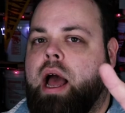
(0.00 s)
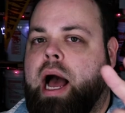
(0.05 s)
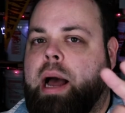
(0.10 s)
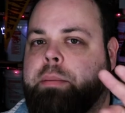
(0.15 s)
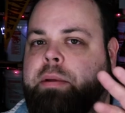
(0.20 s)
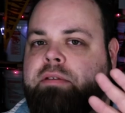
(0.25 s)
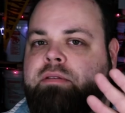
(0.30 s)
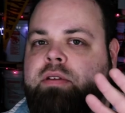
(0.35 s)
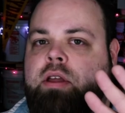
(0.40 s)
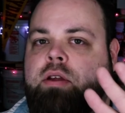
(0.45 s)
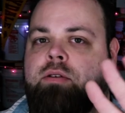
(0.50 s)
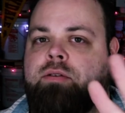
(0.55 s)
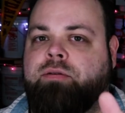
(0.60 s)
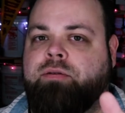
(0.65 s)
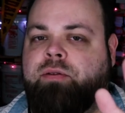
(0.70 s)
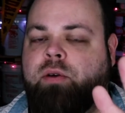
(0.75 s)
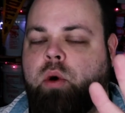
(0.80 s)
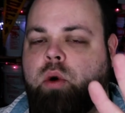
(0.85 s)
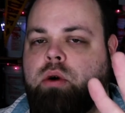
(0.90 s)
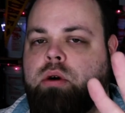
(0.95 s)
I'm giving you
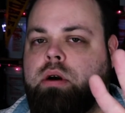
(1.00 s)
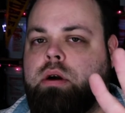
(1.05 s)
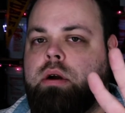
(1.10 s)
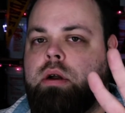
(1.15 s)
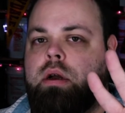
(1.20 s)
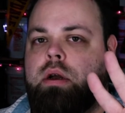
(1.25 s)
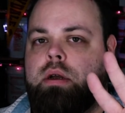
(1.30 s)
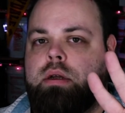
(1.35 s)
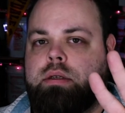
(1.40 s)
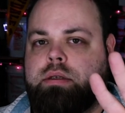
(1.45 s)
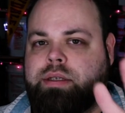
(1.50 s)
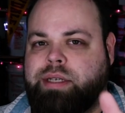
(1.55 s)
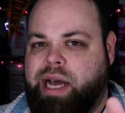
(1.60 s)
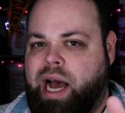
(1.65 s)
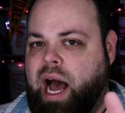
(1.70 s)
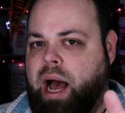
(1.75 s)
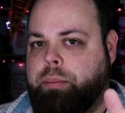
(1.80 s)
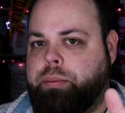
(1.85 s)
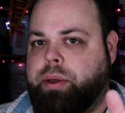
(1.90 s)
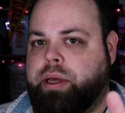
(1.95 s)
4
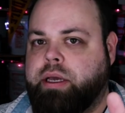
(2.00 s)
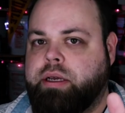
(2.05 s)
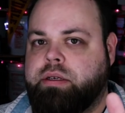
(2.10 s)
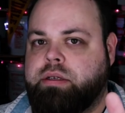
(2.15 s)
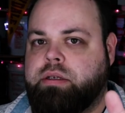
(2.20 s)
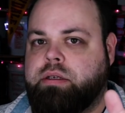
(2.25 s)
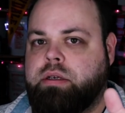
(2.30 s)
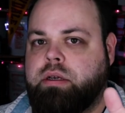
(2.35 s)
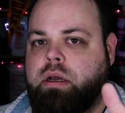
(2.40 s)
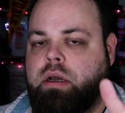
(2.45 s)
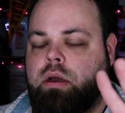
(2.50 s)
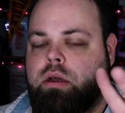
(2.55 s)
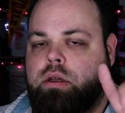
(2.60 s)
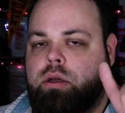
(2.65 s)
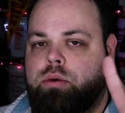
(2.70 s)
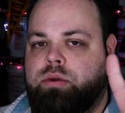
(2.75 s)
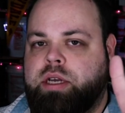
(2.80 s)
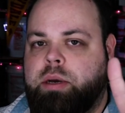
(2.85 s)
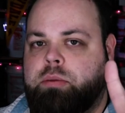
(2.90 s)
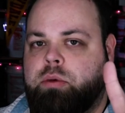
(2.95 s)
topics.
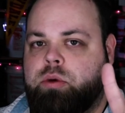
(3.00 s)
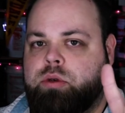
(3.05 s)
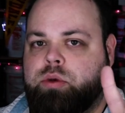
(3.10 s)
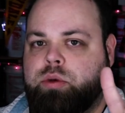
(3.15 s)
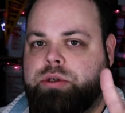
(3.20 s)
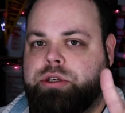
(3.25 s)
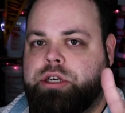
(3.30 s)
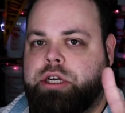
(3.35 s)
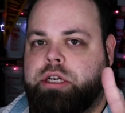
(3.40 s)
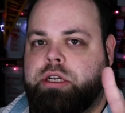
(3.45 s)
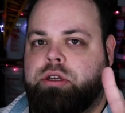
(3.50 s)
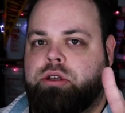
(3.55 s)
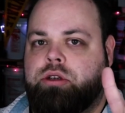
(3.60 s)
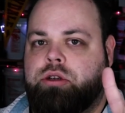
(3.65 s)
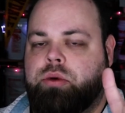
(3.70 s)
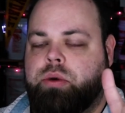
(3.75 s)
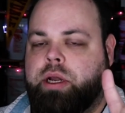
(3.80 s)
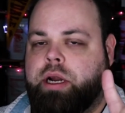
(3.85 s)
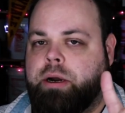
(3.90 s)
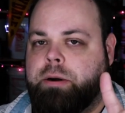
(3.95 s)
You tell me which ones you're gonna
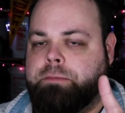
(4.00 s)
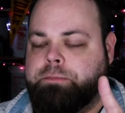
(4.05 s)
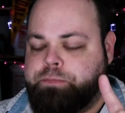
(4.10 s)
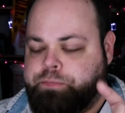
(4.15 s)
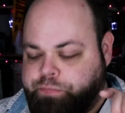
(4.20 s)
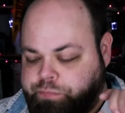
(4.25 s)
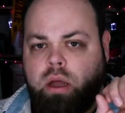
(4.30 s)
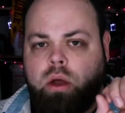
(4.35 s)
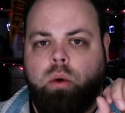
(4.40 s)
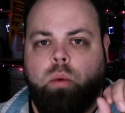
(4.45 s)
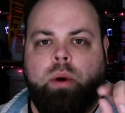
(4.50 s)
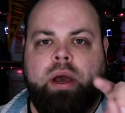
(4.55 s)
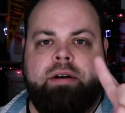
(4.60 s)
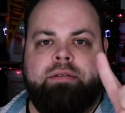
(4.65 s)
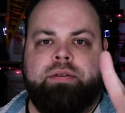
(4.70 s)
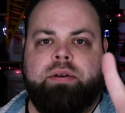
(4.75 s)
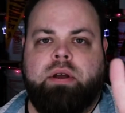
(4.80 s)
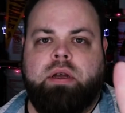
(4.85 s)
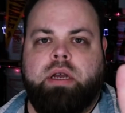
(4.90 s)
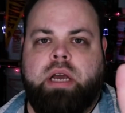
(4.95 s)
do here. We
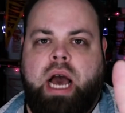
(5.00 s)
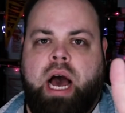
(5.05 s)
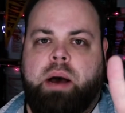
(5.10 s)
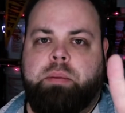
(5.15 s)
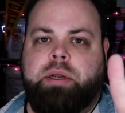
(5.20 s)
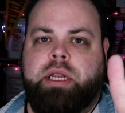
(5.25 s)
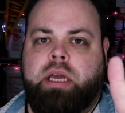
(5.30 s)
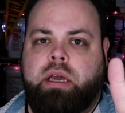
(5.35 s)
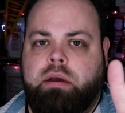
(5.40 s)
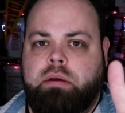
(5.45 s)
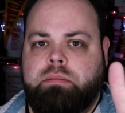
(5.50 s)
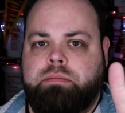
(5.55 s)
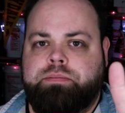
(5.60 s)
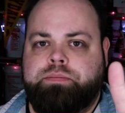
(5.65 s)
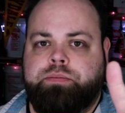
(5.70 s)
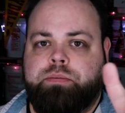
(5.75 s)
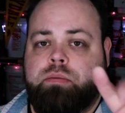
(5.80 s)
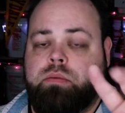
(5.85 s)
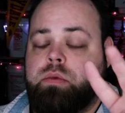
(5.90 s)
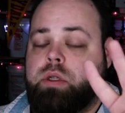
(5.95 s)
have comedy,
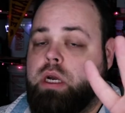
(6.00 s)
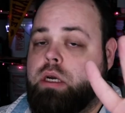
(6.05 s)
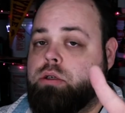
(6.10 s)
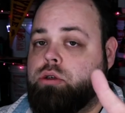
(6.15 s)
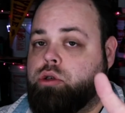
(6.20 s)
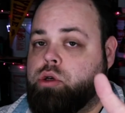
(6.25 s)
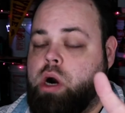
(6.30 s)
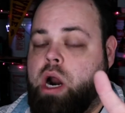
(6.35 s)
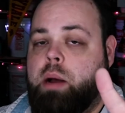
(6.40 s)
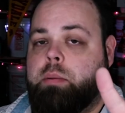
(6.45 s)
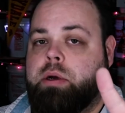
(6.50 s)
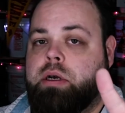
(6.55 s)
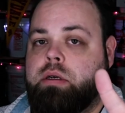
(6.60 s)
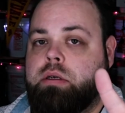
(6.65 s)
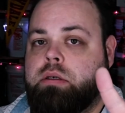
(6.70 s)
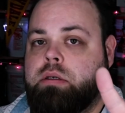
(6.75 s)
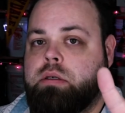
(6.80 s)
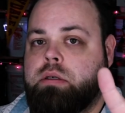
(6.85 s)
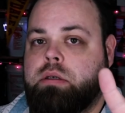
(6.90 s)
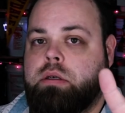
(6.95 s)

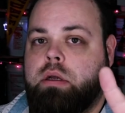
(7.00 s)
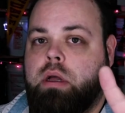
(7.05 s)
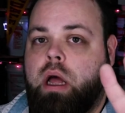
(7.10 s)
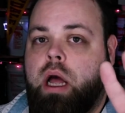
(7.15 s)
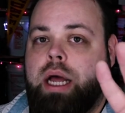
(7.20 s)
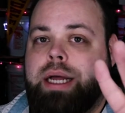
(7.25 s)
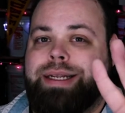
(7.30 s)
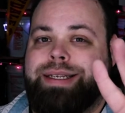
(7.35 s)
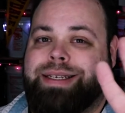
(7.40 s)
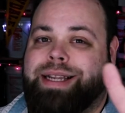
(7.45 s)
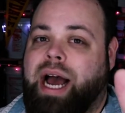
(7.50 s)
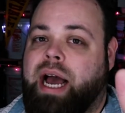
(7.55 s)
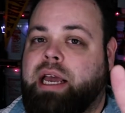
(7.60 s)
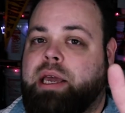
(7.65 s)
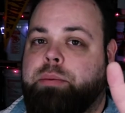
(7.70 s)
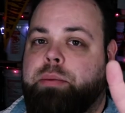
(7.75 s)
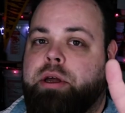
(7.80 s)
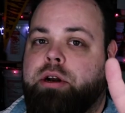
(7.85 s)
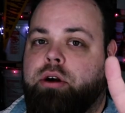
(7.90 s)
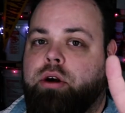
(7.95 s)
drama,
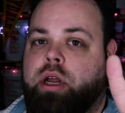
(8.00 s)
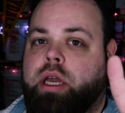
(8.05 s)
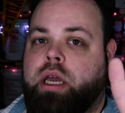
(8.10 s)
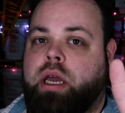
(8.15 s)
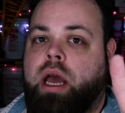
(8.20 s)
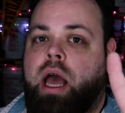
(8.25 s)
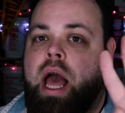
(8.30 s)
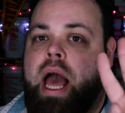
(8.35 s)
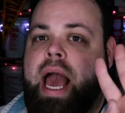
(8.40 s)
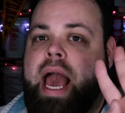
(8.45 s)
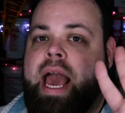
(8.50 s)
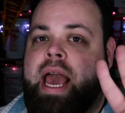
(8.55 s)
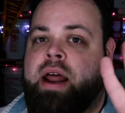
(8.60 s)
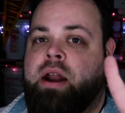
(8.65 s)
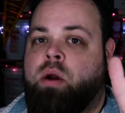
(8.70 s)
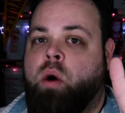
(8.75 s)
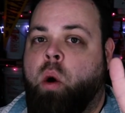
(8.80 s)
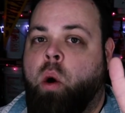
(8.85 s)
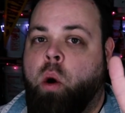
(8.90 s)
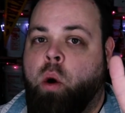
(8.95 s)
documentary,
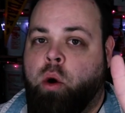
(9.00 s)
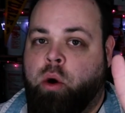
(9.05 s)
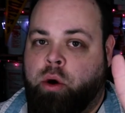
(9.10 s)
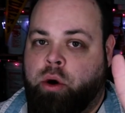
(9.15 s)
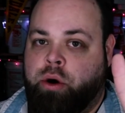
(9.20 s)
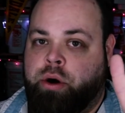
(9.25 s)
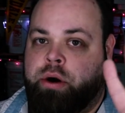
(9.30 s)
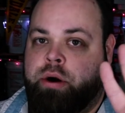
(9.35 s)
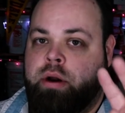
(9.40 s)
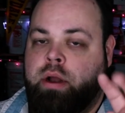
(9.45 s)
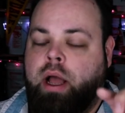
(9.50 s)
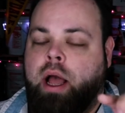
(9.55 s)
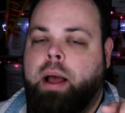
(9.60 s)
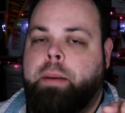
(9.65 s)
and horror.